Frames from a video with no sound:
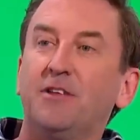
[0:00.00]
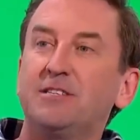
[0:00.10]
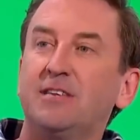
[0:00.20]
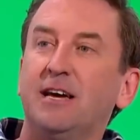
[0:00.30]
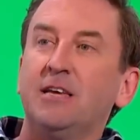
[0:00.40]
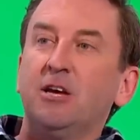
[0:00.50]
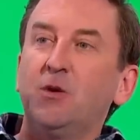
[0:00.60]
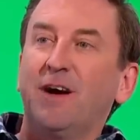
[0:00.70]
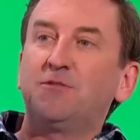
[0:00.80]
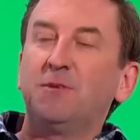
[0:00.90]
They say you
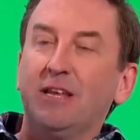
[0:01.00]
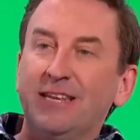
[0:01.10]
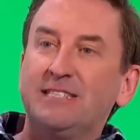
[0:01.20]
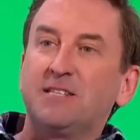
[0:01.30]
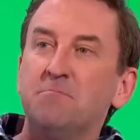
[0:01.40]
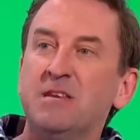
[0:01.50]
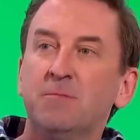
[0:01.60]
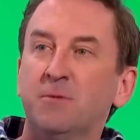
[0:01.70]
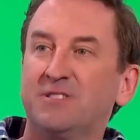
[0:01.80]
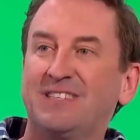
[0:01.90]
have to be at least a
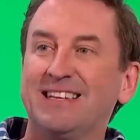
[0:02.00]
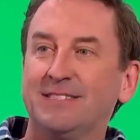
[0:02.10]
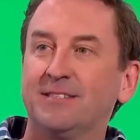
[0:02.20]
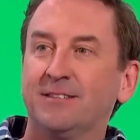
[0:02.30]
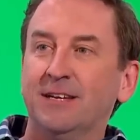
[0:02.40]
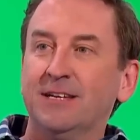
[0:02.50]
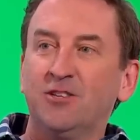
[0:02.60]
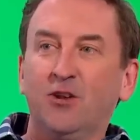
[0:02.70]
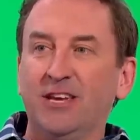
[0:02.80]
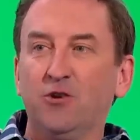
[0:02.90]
minimum standard. It's
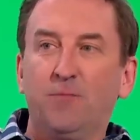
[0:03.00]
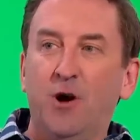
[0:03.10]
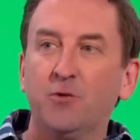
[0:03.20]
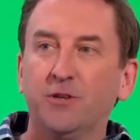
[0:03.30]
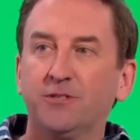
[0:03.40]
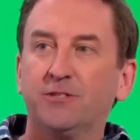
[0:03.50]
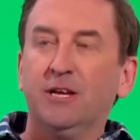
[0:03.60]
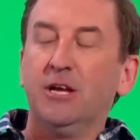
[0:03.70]
not like your opponents.